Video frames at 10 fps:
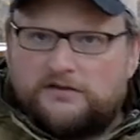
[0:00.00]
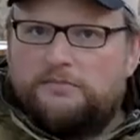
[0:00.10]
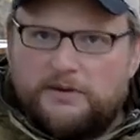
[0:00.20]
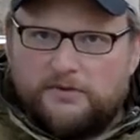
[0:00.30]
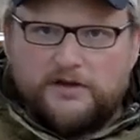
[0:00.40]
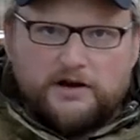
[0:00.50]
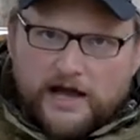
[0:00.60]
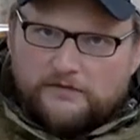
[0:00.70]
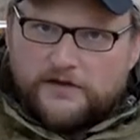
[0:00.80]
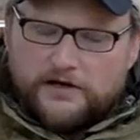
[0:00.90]
of the people that are
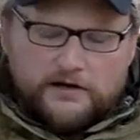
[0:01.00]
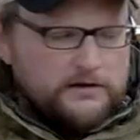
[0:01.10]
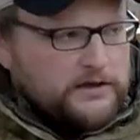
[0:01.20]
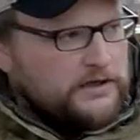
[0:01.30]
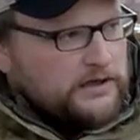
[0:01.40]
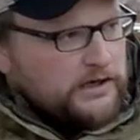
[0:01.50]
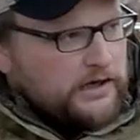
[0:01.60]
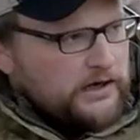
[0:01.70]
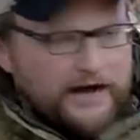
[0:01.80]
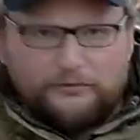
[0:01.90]
out there.
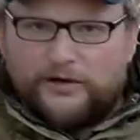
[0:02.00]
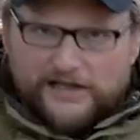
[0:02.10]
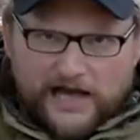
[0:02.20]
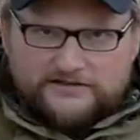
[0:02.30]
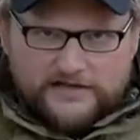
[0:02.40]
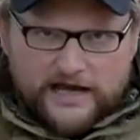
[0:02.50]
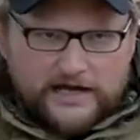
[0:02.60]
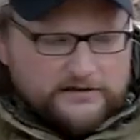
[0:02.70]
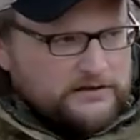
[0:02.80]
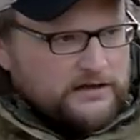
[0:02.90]
I realize
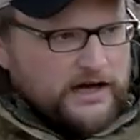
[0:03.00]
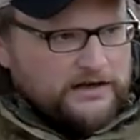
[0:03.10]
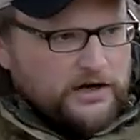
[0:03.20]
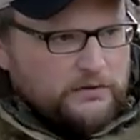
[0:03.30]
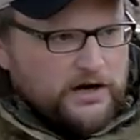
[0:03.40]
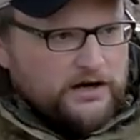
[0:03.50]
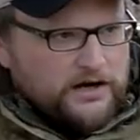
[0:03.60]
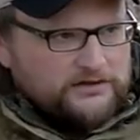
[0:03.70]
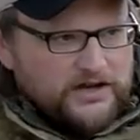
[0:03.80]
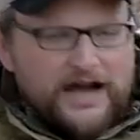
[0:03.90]
that. I know
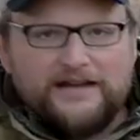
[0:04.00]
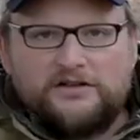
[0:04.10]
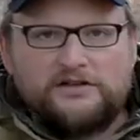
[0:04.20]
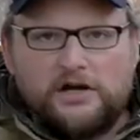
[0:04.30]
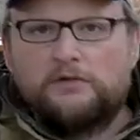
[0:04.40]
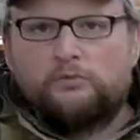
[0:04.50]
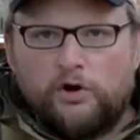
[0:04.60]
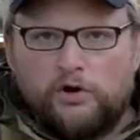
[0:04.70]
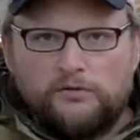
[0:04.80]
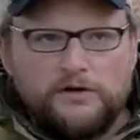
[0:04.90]
us guys in the gun
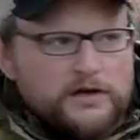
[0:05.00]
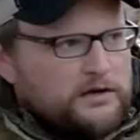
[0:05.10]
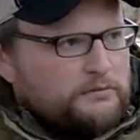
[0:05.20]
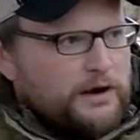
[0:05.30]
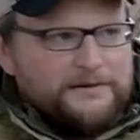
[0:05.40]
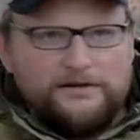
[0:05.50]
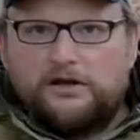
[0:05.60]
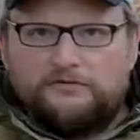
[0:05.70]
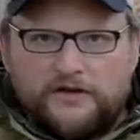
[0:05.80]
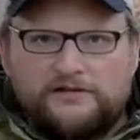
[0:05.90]
world probably look
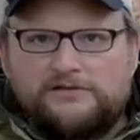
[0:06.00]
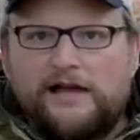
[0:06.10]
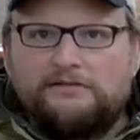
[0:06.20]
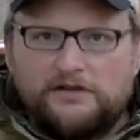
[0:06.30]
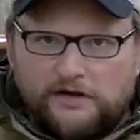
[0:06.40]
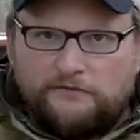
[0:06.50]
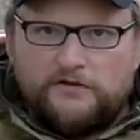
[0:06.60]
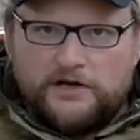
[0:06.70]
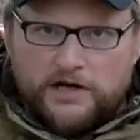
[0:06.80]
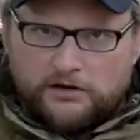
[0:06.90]
at things slightly different
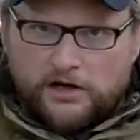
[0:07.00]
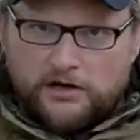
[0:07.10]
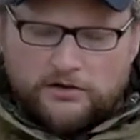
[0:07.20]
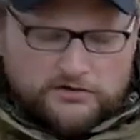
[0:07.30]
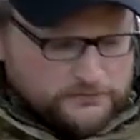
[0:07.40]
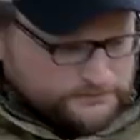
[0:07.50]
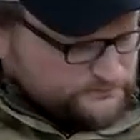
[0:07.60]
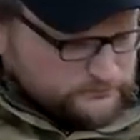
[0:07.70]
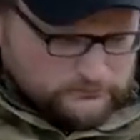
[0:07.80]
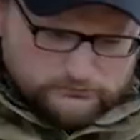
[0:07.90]
than air gunners.
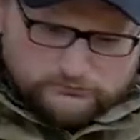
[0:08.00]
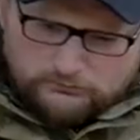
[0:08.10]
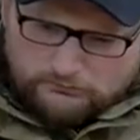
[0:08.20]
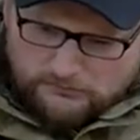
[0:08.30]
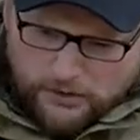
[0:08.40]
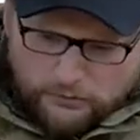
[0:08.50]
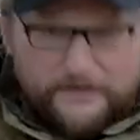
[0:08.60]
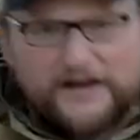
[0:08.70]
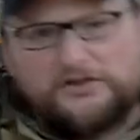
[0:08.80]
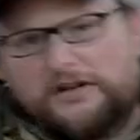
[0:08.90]
We've
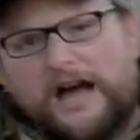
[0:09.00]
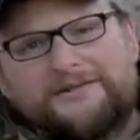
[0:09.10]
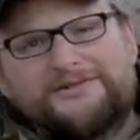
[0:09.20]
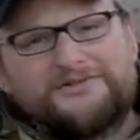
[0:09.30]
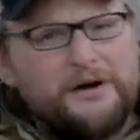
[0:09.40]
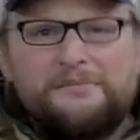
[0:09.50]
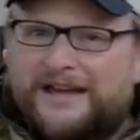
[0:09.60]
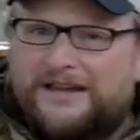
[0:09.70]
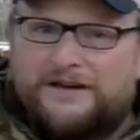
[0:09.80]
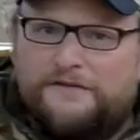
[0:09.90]
actually gotten some
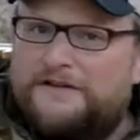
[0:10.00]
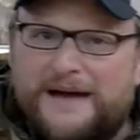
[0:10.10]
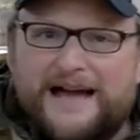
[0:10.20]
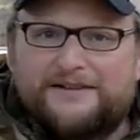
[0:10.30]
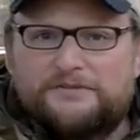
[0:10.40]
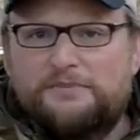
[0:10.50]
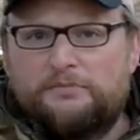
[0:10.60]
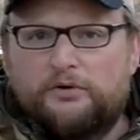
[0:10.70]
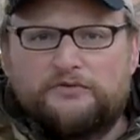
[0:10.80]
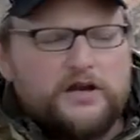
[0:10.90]
negative feedback. Some
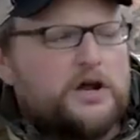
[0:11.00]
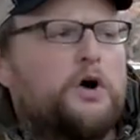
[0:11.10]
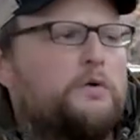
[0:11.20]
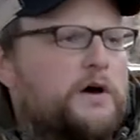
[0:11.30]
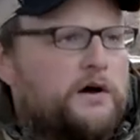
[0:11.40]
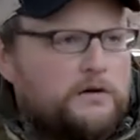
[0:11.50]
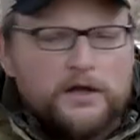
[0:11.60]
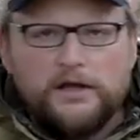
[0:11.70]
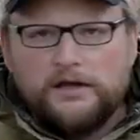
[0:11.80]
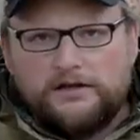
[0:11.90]
people have said, oh, well,
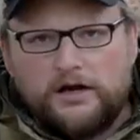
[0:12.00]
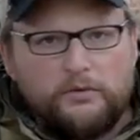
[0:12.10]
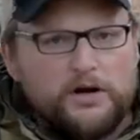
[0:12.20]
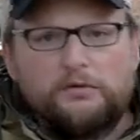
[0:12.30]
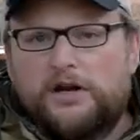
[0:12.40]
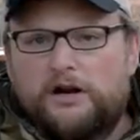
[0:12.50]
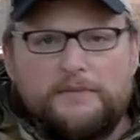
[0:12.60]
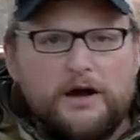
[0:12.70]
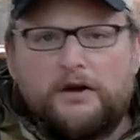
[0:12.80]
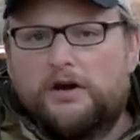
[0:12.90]
you know, we don't care
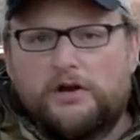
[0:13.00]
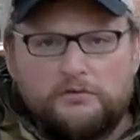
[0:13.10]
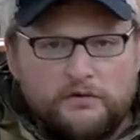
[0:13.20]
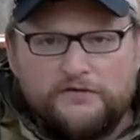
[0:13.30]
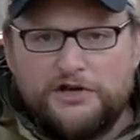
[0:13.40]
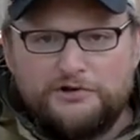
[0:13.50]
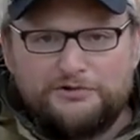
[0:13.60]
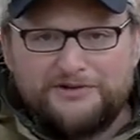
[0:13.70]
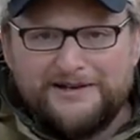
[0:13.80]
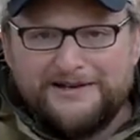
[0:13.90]
about air gun reviews